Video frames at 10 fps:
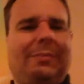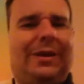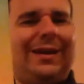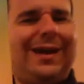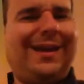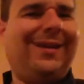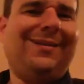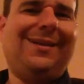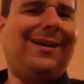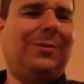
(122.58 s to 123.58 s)
but I, uh,
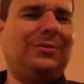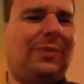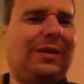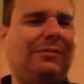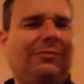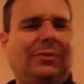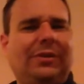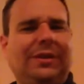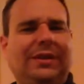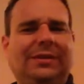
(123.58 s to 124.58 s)
always wanted Fool
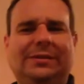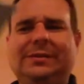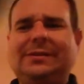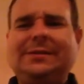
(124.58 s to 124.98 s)
on the Hill.